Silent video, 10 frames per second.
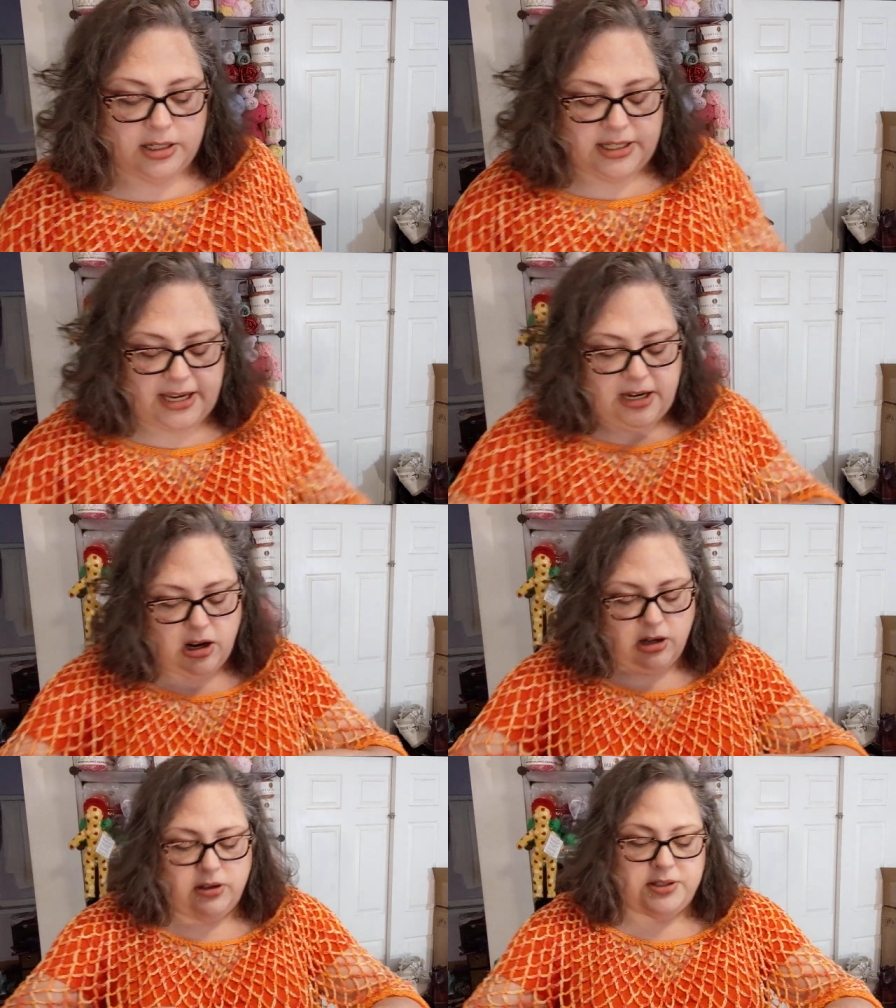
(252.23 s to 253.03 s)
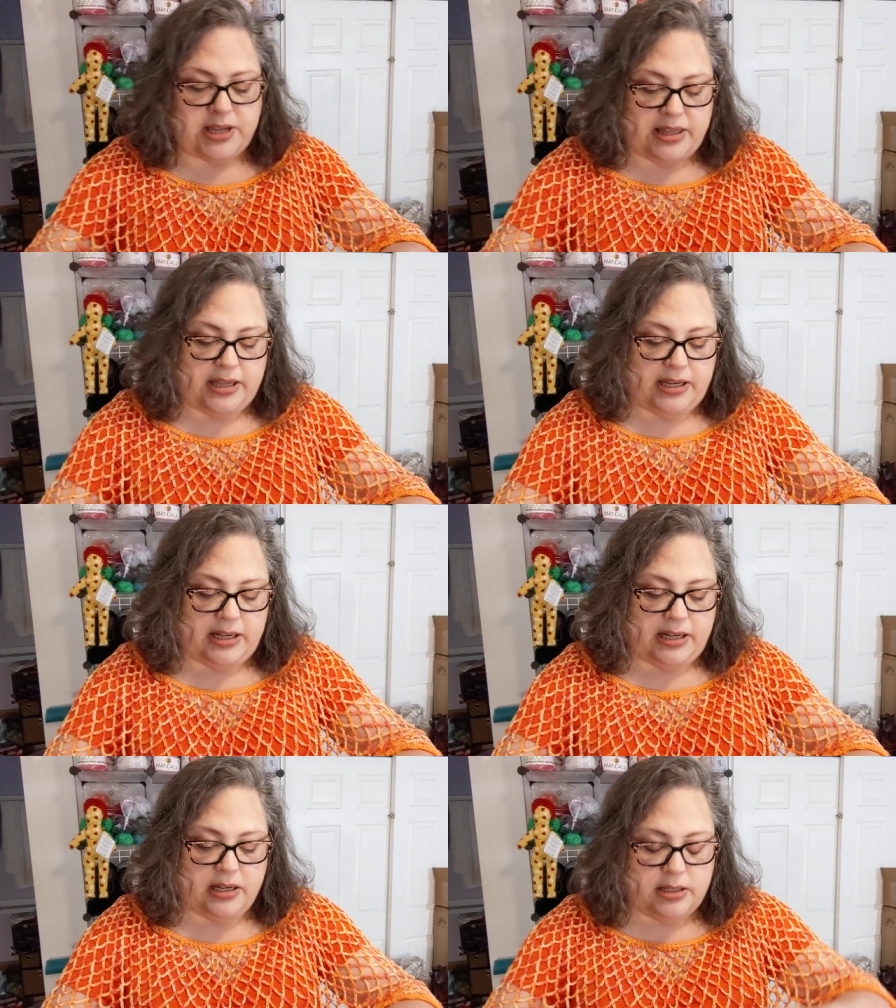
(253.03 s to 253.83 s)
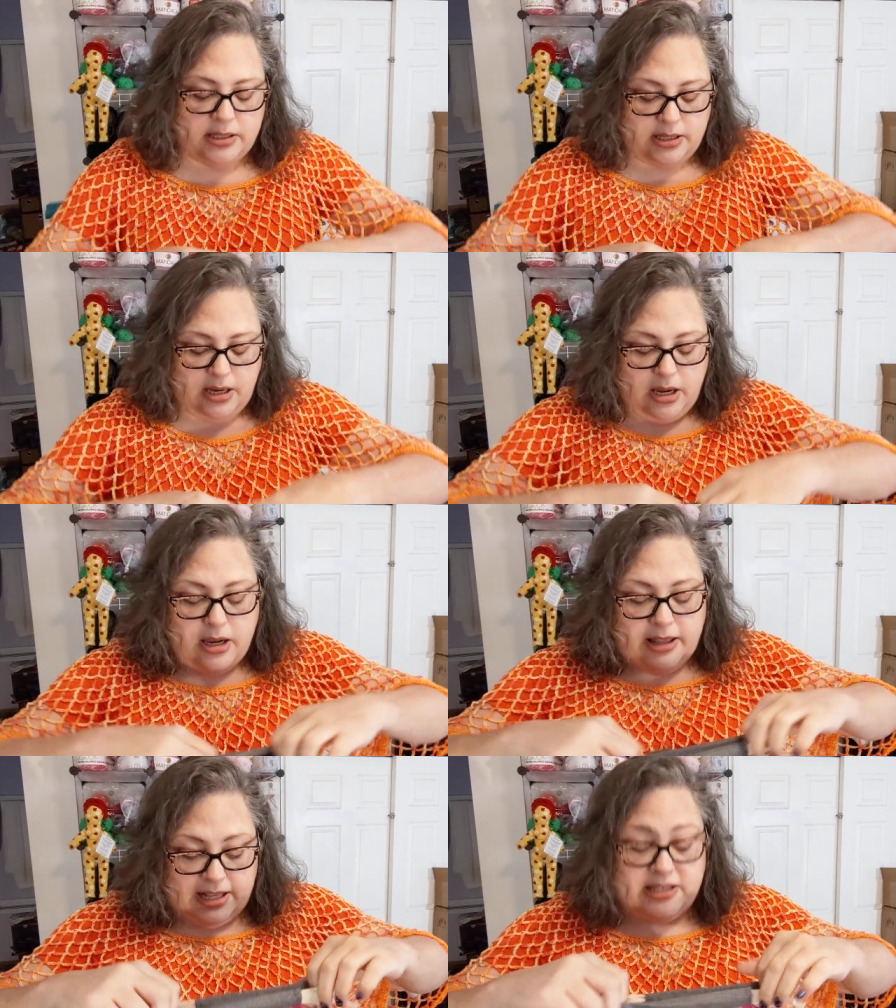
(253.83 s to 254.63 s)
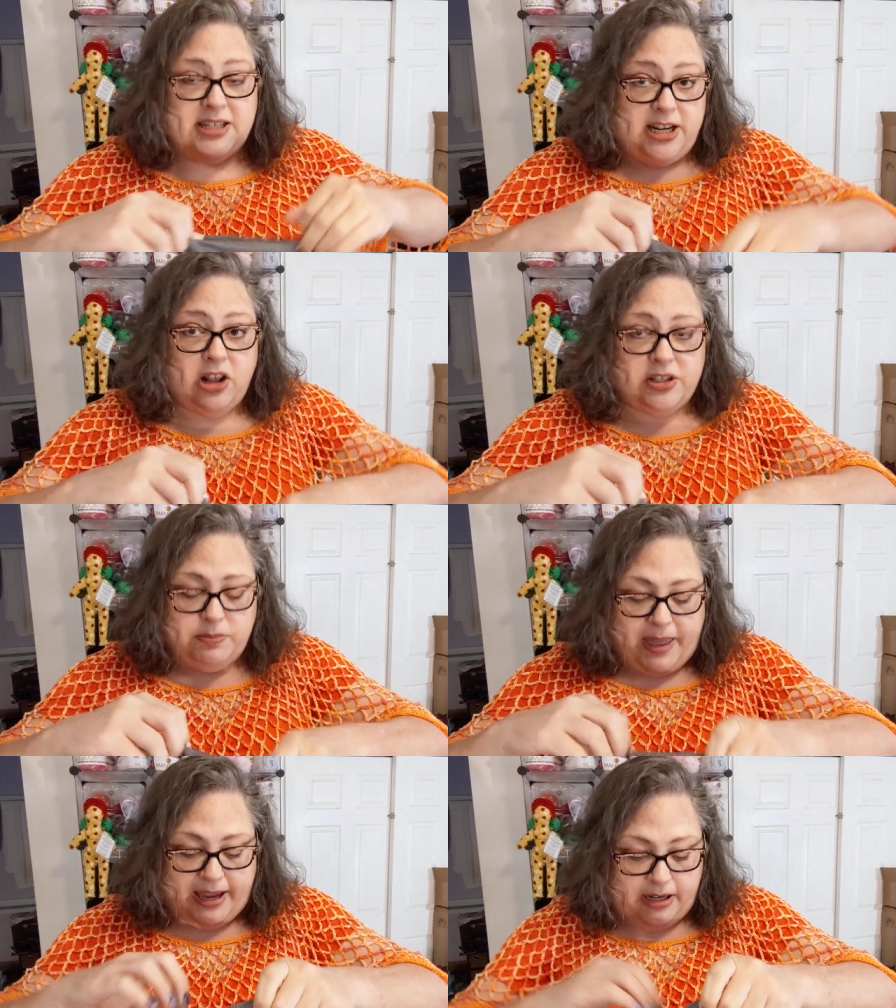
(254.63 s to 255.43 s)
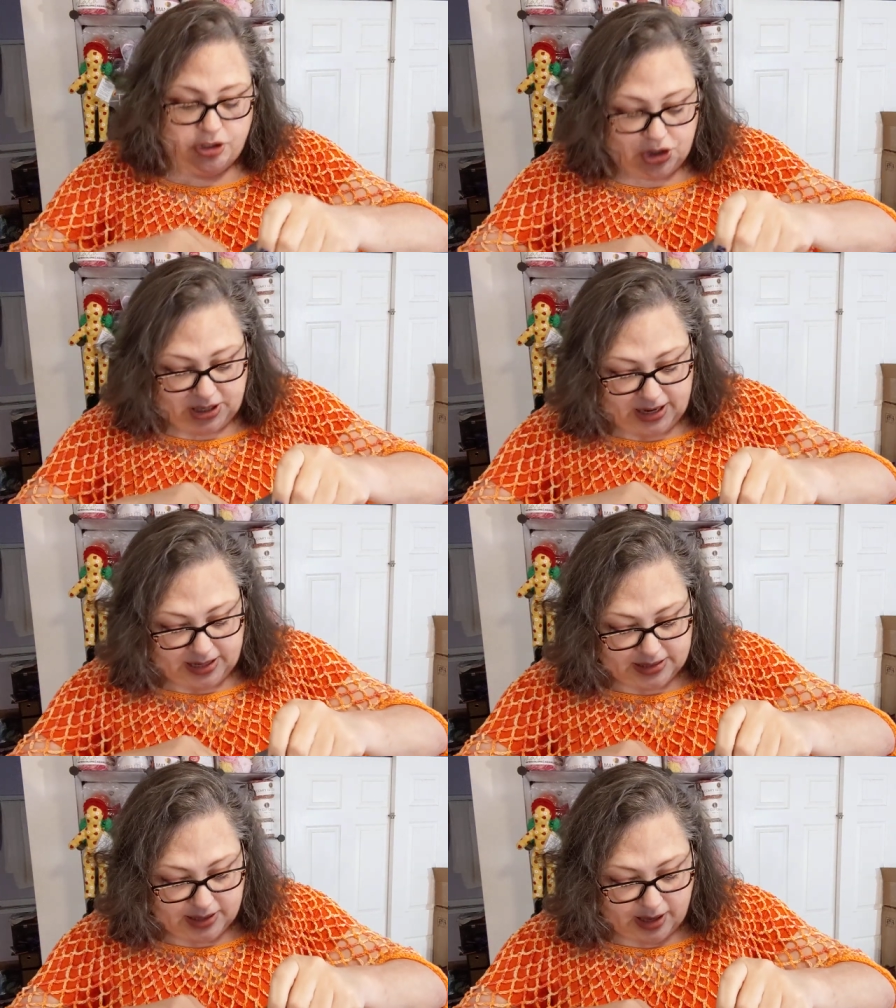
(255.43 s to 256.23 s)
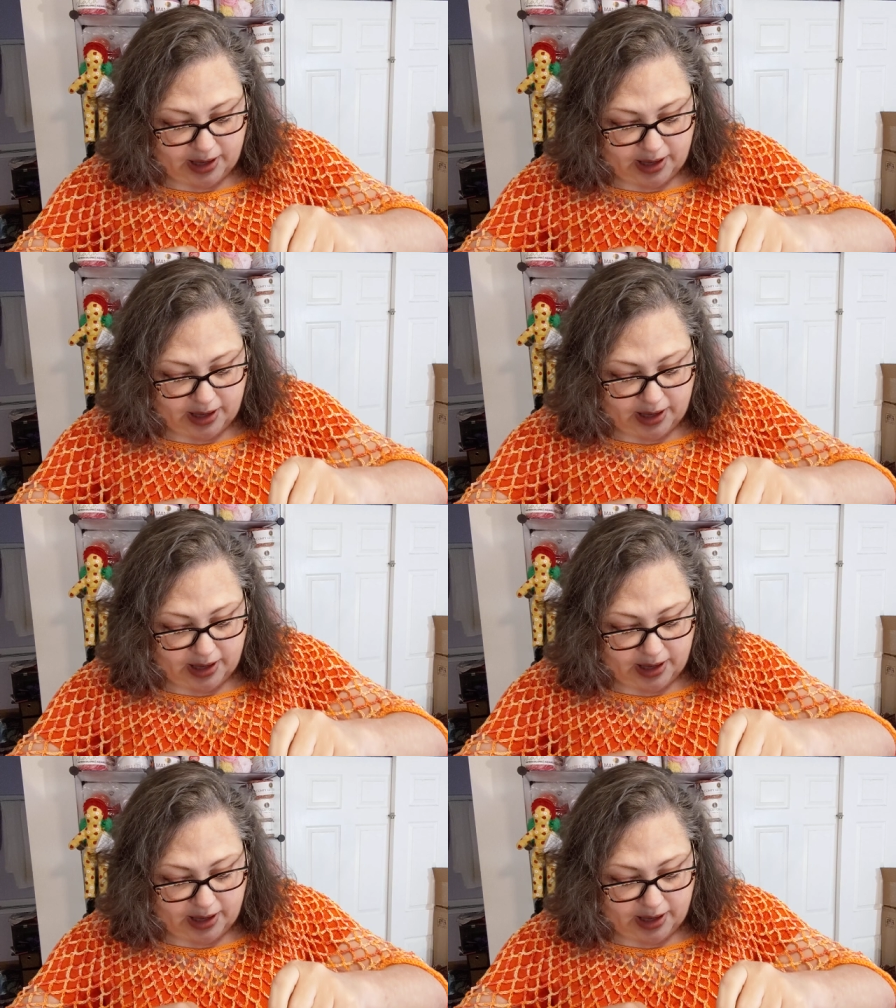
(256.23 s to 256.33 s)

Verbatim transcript: T-Doddles, I think it is. That's a T-Doddles bag because she gets